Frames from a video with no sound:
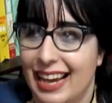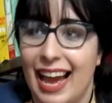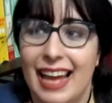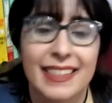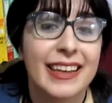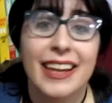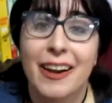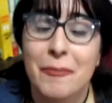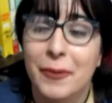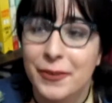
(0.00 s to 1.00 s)
I think
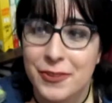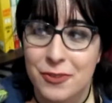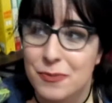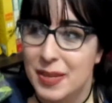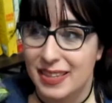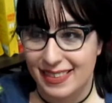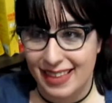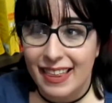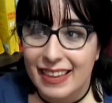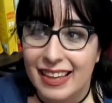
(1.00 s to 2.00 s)
her books should be
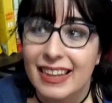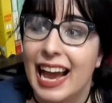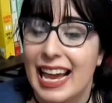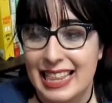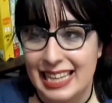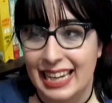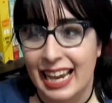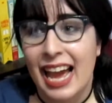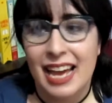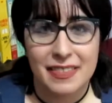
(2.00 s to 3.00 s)
studied. I
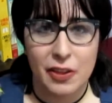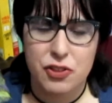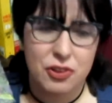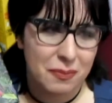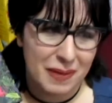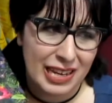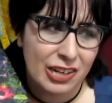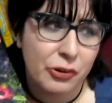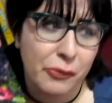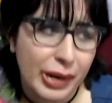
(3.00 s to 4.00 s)
think they should be
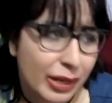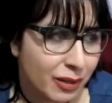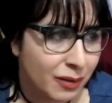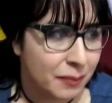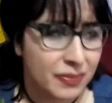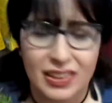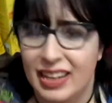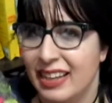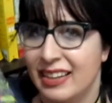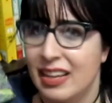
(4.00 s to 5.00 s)
in curriculums
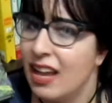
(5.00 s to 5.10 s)
in